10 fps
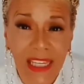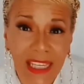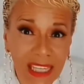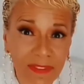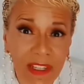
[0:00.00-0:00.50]

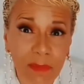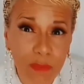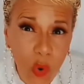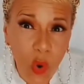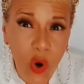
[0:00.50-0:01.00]
even
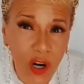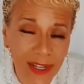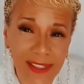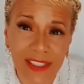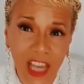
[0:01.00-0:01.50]
more
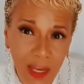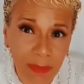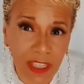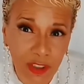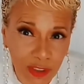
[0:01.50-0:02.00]
is
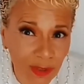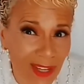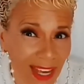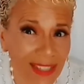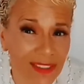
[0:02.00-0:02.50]
coming you
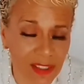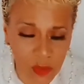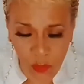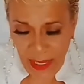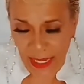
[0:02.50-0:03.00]
guys'
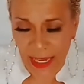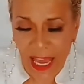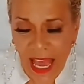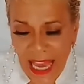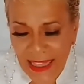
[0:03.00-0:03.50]
way.
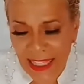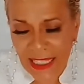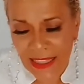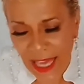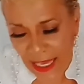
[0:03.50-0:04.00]
I
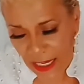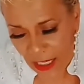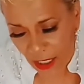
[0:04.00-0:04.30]
think that